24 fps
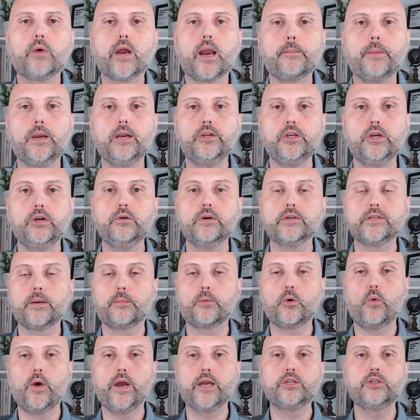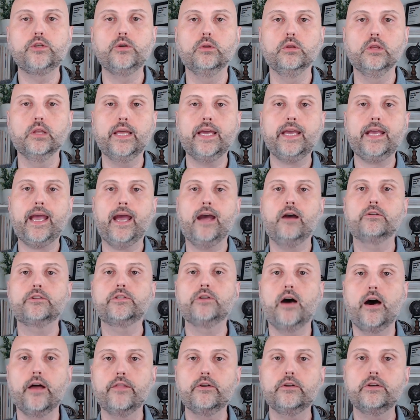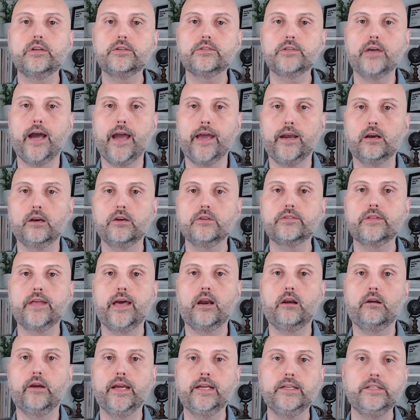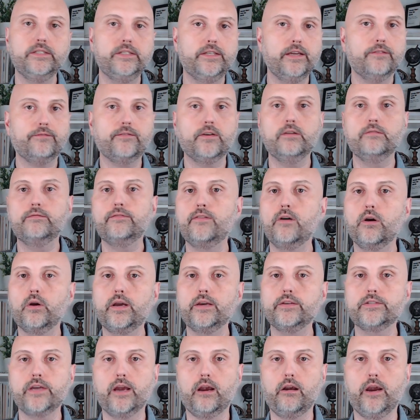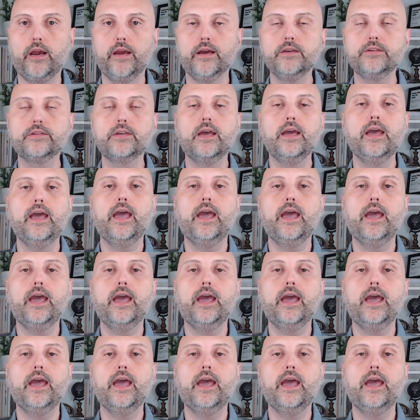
I'm going to do is I'm going to link out to other designers that are in different focus areas,